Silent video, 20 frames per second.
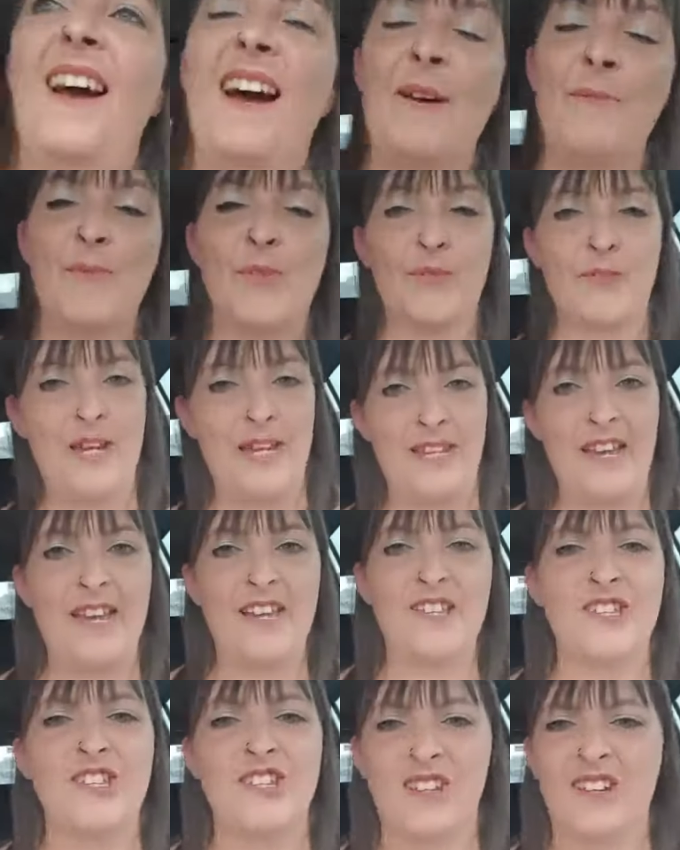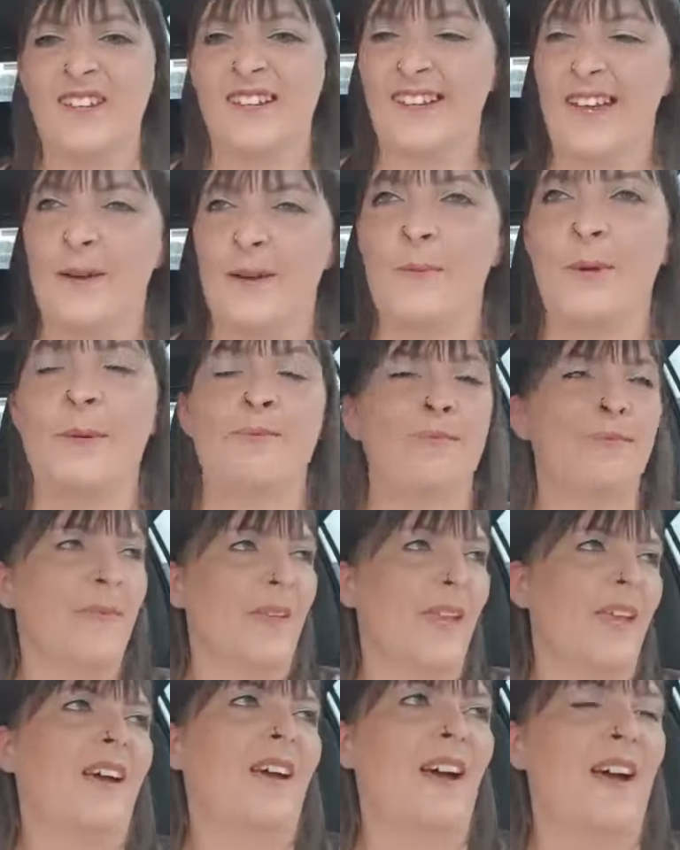3 kids, you're gonna get one.
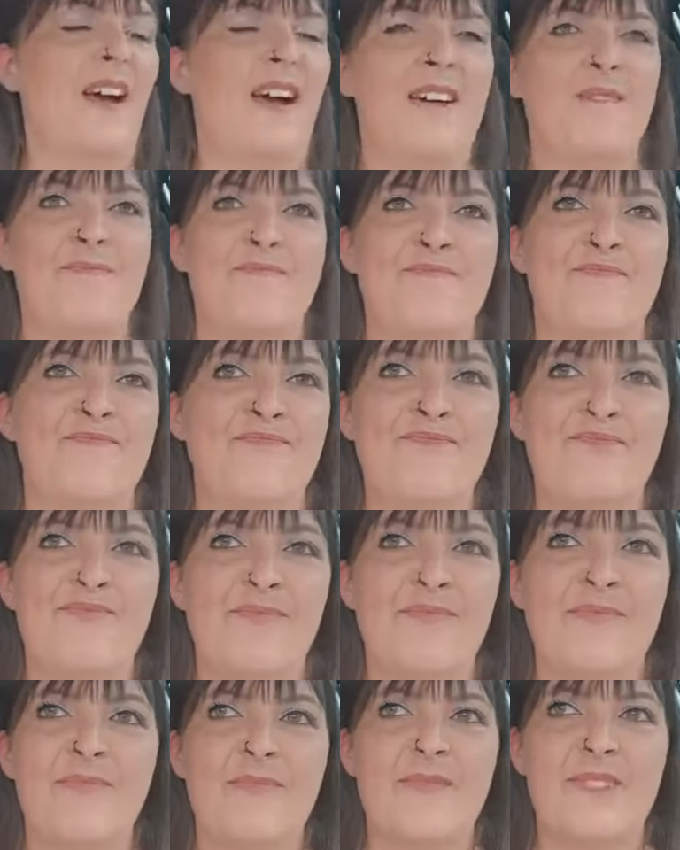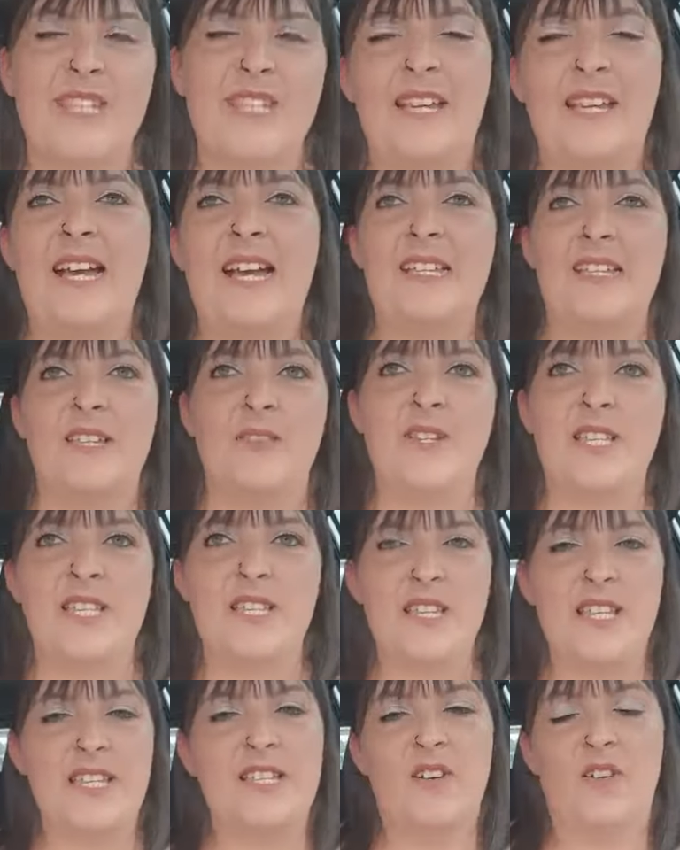So yeah, so
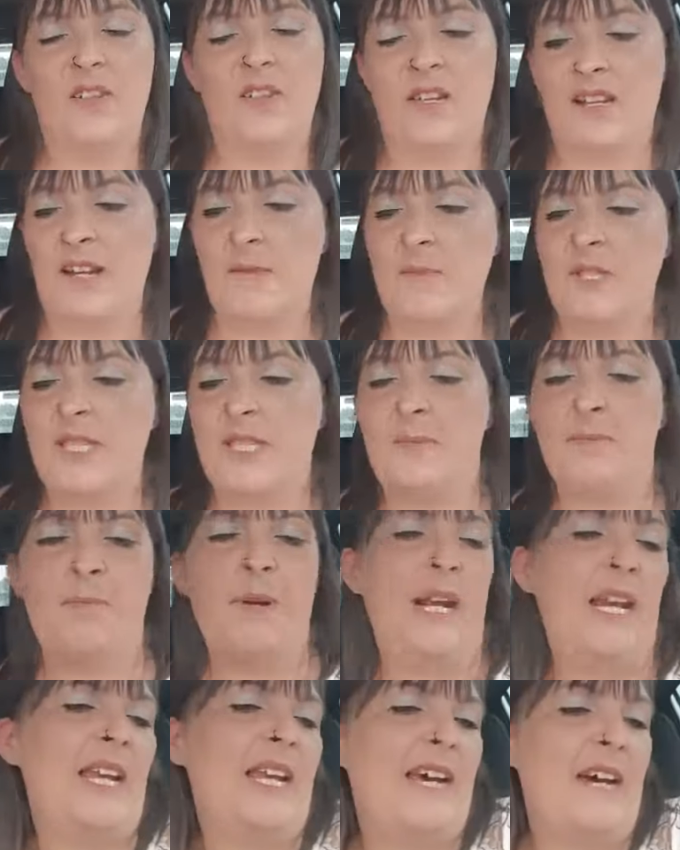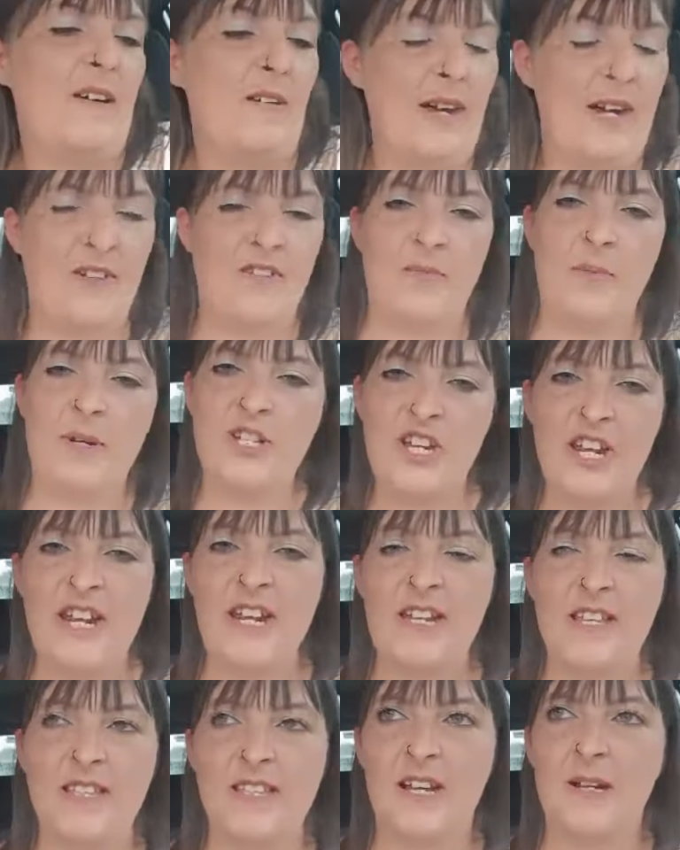it's not like I'm spilling out of my
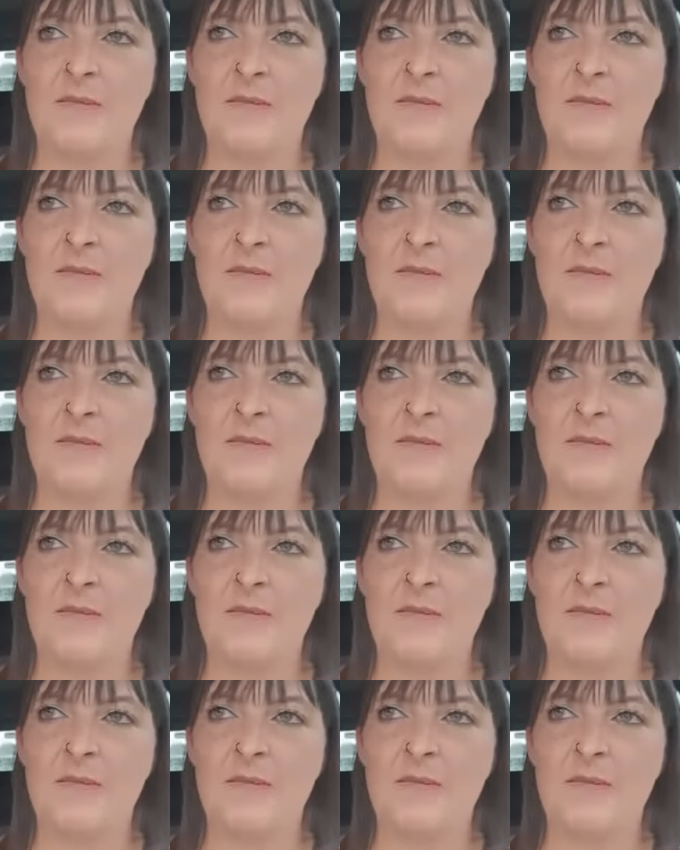jeans.